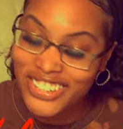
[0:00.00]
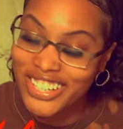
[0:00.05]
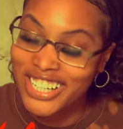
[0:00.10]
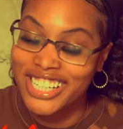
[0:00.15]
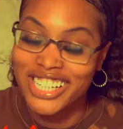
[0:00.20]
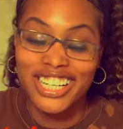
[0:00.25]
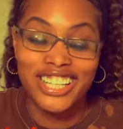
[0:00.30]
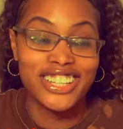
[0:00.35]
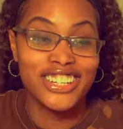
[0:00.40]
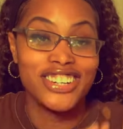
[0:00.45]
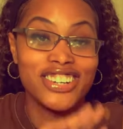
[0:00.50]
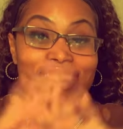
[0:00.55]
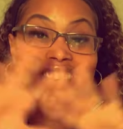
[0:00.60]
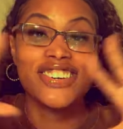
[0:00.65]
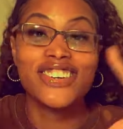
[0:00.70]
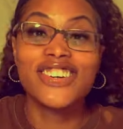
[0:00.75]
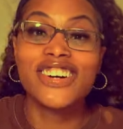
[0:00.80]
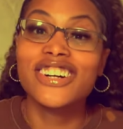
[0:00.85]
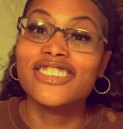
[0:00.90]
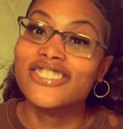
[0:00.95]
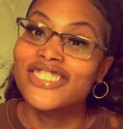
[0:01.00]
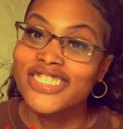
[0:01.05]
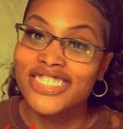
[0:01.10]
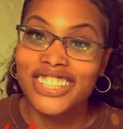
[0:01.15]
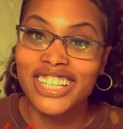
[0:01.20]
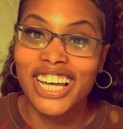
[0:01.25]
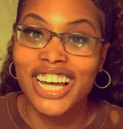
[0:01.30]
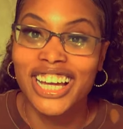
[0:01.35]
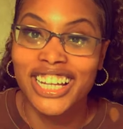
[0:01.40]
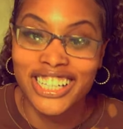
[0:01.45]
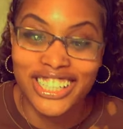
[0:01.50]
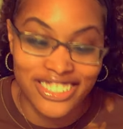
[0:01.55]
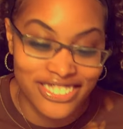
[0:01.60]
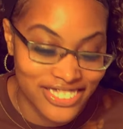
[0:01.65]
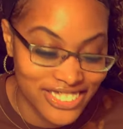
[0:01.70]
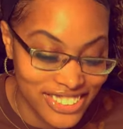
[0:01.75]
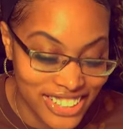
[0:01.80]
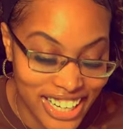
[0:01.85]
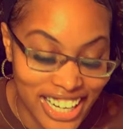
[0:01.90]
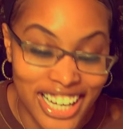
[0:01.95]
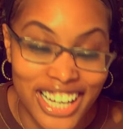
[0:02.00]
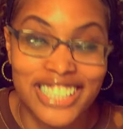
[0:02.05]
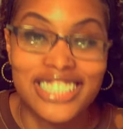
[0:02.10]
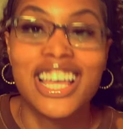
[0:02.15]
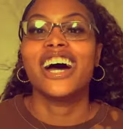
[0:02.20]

another Crumbl lineup, you guys.